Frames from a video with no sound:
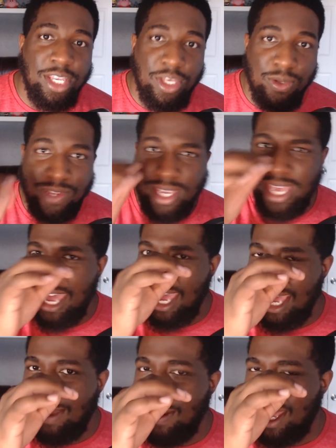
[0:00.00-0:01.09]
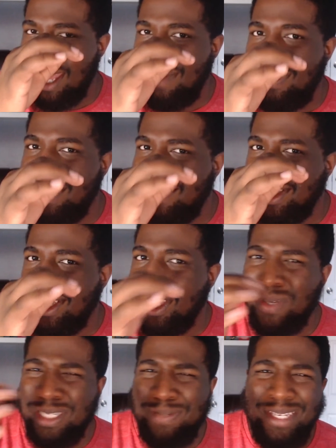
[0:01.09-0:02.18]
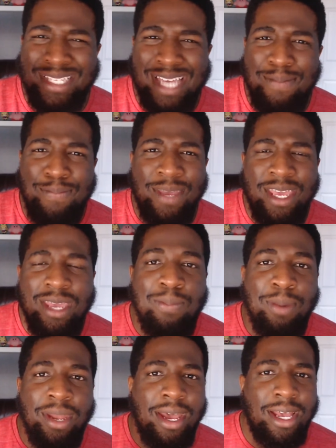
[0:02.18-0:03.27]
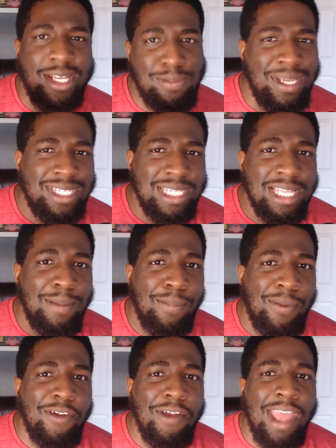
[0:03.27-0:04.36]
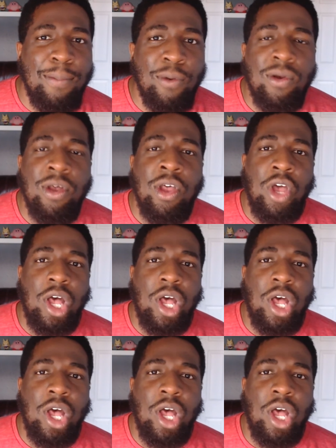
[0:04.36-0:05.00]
using I believe it's a USB type B, but it's basically a printer cable,